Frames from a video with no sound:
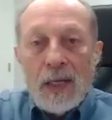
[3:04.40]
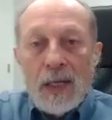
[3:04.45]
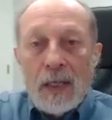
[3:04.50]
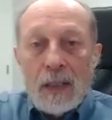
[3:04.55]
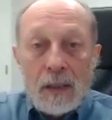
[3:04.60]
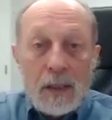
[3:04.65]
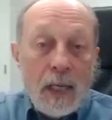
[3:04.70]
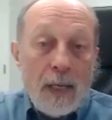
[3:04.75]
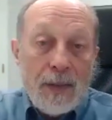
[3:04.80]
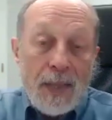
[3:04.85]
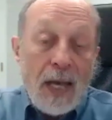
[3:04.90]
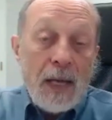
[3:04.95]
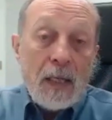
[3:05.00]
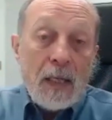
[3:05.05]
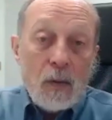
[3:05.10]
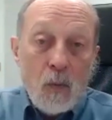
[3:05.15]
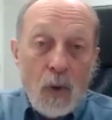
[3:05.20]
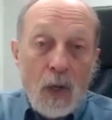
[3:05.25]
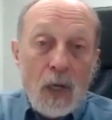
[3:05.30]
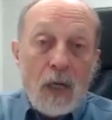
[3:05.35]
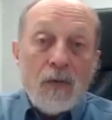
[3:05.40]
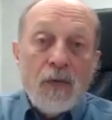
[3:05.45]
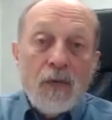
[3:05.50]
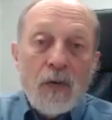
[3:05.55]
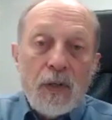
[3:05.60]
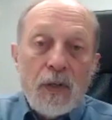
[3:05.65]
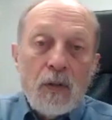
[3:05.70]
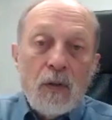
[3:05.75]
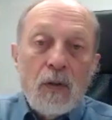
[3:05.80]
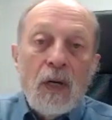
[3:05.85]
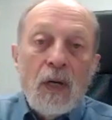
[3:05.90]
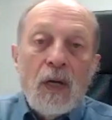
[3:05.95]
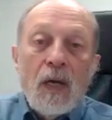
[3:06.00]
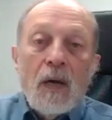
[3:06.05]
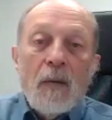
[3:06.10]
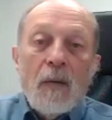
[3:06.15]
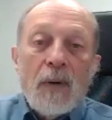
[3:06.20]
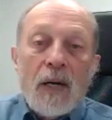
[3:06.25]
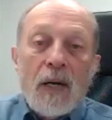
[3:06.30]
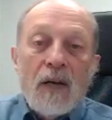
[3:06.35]
it. And that can work for you,
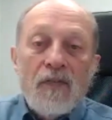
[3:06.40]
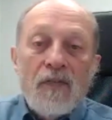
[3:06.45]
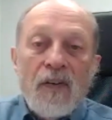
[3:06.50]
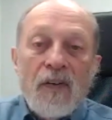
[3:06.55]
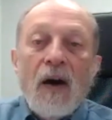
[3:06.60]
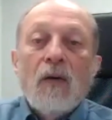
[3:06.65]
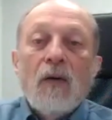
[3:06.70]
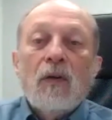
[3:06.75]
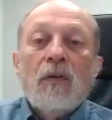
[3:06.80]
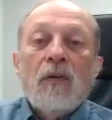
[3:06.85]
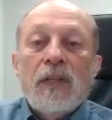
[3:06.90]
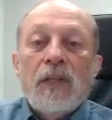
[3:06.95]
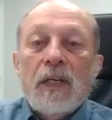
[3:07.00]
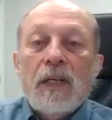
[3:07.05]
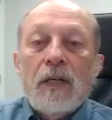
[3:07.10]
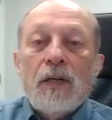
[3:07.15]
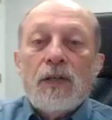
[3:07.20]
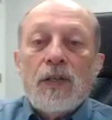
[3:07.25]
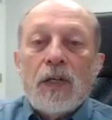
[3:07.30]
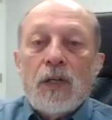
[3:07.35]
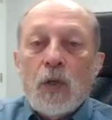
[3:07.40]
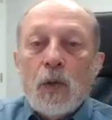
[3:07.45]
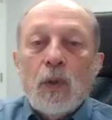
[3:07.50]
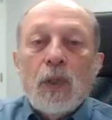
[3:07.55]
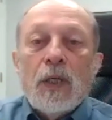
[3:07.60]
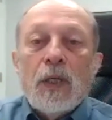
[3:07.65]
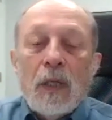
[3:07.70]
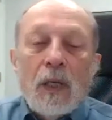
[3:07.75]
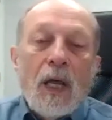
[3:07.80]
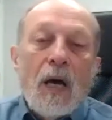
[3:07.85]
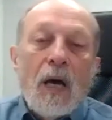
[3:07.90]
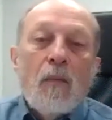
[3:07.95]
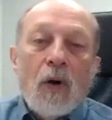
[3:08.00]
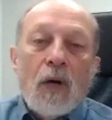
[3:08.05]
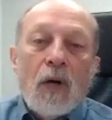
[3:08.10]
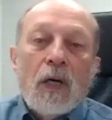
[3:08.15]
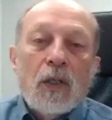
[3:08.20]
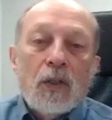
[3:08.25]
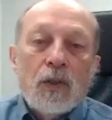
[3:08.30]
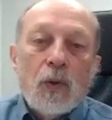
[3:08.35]
but I found over the years that you need a lot more
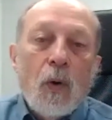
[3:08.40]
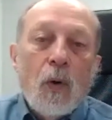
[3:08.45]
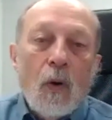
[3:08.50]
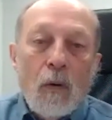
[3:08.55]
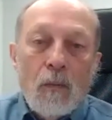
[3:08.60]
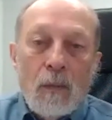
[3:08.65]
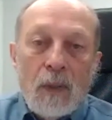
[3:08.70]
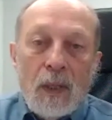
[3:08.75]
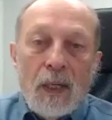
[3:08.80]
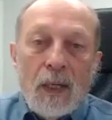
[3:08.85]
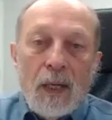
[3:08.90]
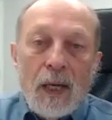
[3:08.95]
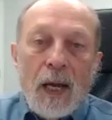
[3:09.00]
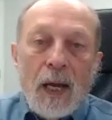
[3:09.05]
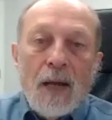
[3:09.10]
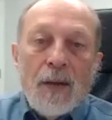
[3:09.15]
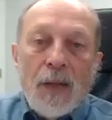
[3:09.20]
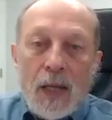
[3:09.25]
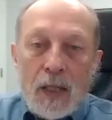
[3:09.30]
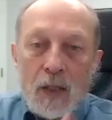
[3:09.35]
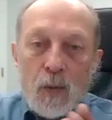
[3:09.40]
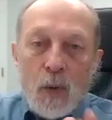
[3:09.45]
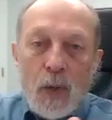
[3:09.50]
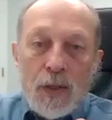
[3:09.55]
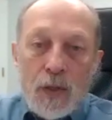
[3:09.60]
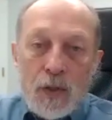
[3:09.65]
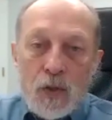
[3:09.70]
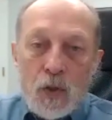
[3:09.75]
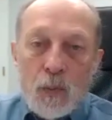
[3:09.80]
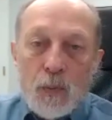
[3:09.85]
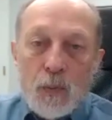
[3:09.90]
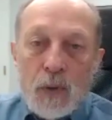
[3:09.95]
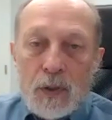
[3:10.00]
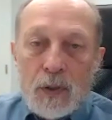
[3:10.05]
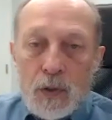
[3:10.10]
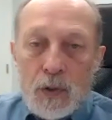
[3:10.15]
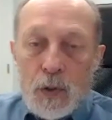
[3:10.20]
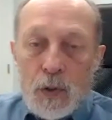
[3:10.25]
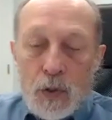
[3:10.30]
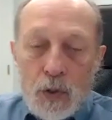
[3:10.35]
control. And that's why the Super.
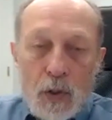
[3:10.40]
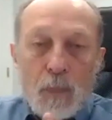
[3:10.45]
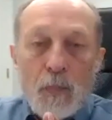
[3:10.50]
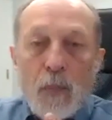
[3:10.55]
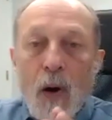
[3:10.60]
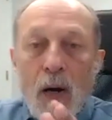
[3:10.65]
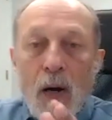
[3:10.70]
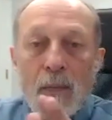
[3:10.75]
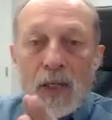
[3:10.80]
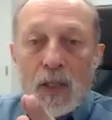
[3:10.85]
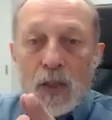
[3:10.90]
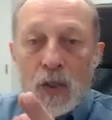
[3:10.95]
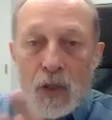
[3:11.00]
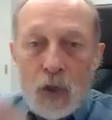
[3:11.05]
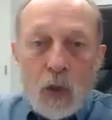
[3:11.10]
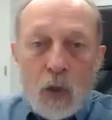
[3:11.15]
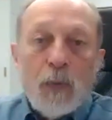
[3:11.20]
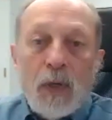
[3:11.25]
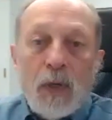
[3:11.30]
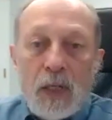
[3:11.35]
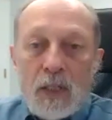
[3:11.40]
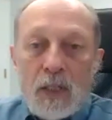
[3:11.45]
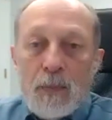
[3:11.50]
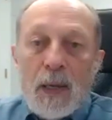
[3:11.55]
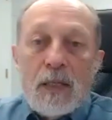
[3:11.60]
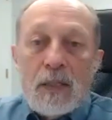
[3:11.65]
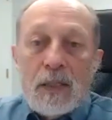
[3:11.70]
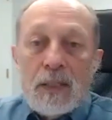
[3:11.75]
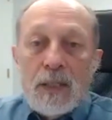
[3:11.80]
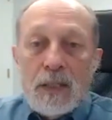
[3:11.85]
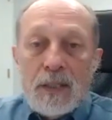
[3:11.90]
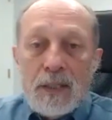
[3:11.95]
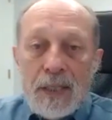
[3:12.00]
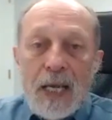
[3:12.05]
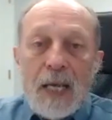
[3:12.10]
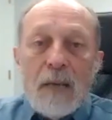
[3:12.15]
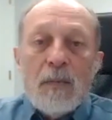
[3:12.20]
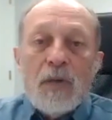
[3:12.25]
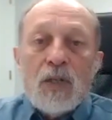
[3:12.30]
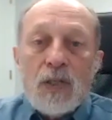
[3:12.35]
So the PARMEDS Super is basically the
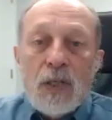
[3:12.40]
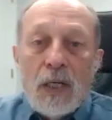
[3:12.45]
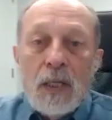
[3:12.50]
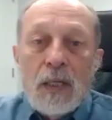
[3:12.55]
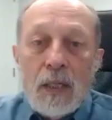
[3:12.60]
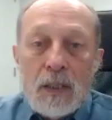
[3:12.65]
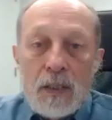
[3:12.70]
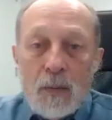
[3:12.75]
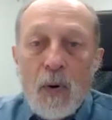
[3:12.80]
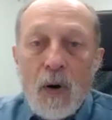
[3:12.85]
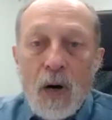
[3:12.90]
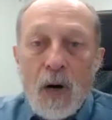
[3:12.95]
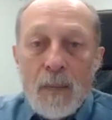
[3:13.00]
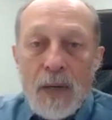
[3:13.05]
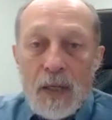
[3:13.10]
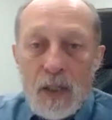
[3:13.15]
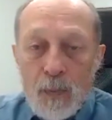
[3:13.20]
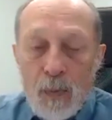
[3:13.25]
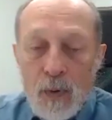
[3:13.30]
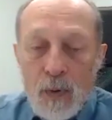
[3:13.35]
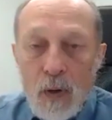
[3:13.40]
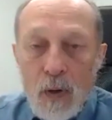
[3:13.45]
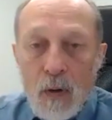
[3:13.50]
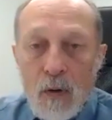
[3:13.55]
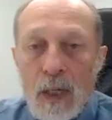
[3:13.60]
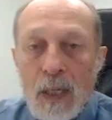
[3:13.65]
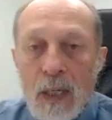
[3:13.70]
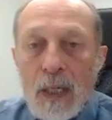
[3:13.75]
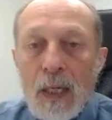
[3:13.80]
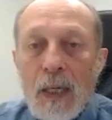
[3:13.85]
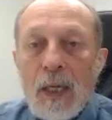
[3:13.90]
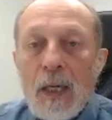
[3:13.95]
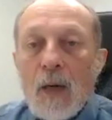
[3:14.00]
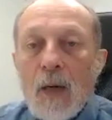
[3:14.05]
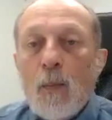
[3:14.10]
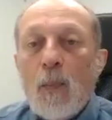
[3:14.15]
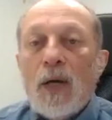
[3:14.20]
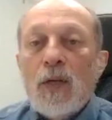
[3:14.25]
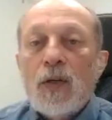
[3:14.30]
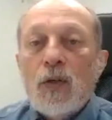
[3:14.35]
same machine as the PARMEDS Pro,
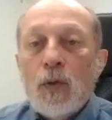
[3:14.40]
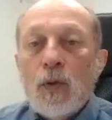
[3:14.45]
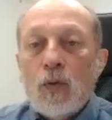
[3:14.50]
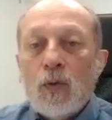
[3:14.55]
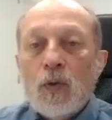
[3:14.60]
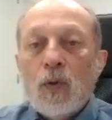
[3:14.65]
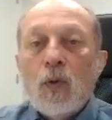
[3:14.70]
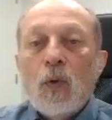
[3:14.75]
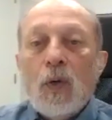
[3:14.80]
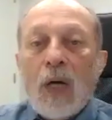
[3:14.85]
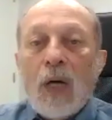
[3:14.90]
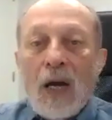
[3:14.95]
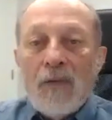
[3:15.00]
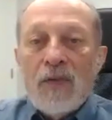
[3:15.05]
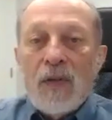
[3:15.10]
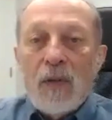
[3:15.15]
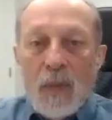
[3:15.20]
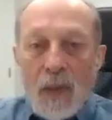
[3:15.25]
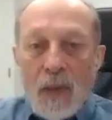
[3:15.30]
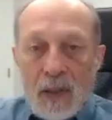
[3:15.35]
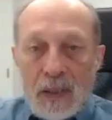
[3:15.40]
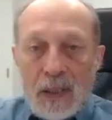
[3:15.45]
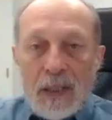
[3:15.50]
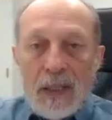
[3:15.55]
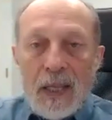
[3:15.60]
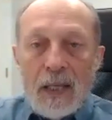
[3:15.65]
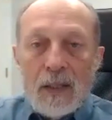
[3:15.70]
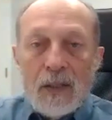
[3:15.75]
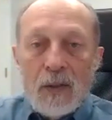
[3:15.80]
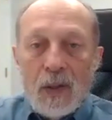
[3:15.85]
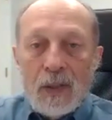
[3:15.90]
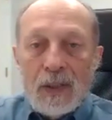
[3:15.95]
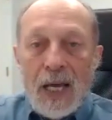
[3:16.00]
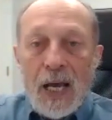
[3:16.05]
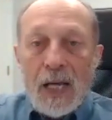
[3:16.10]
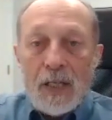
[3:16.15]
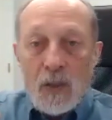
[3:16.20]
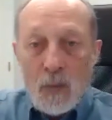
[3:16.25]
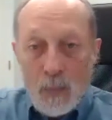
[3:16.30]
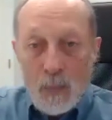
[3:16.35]
but you do have the ability then to
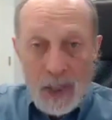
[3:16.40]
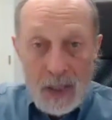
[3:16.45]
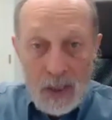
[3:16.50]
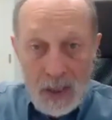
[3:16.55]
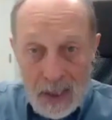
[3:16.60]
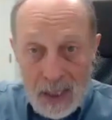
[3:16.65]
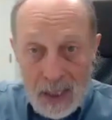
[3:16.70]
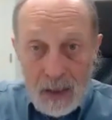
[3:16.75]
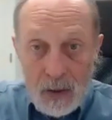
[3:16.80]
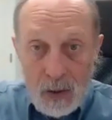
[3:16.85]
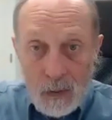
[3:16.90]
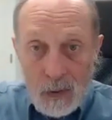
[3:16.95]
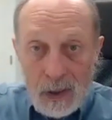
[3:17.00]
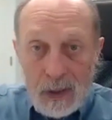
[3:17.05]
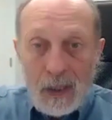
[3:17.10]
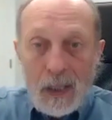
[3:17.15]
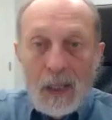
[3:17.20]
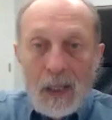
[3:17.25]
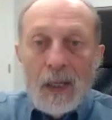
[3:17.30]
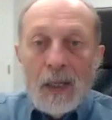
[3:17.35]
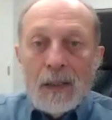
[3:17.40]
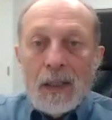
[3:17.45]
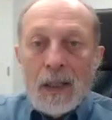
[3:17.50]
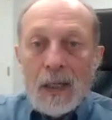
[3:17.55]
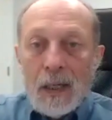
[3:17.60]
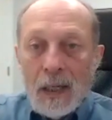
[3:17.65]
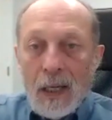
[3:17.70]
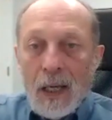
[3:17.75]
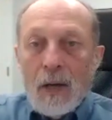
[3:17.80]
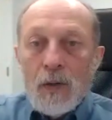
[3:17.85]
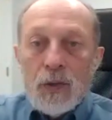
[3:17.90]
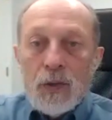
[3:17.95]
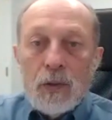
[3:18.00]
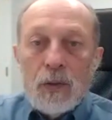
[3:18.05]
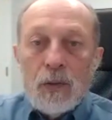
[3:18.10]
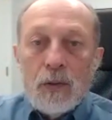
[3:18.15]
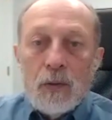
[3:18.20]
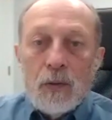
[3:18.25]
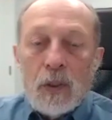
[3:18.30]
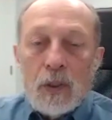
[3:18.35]
attach a PC to it that allows you
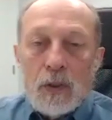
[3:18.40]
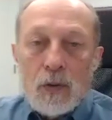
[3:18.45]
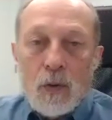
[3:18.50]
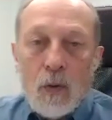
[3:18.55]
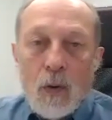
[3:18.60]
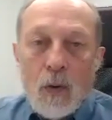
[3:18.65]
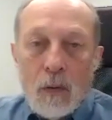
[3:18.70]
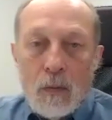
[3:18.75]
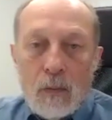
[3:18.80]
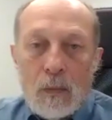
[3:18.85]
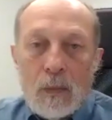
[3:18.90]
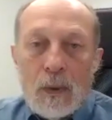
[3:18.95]
to control,